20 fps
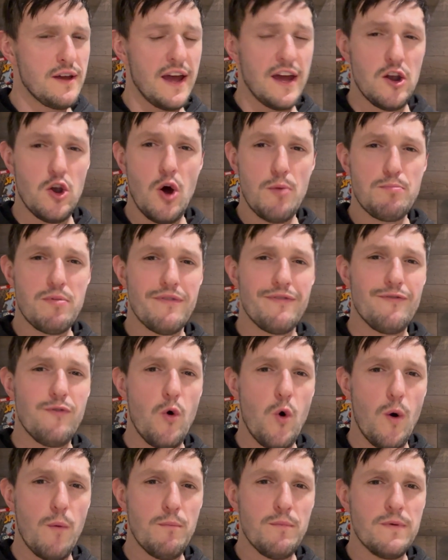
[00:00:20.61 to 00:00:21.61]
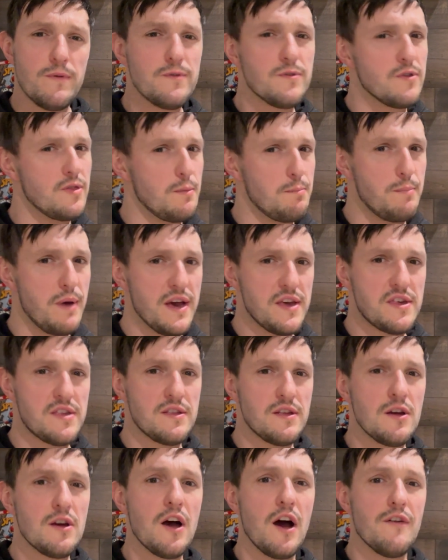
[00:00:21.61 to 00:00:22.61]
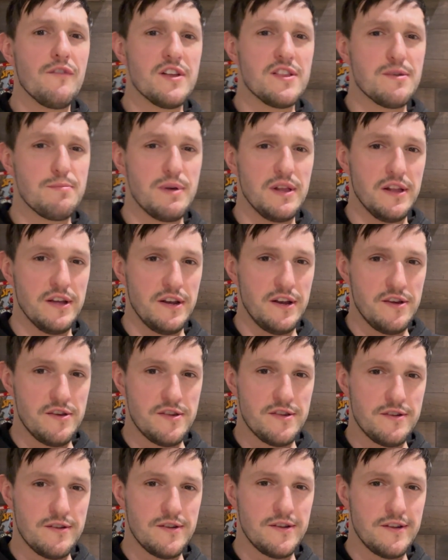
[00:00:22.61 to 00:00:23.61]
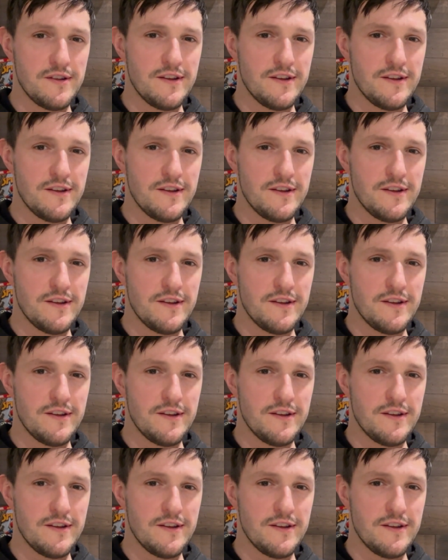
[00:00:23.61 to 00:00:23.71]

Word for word: and not perform to the best of its abilities.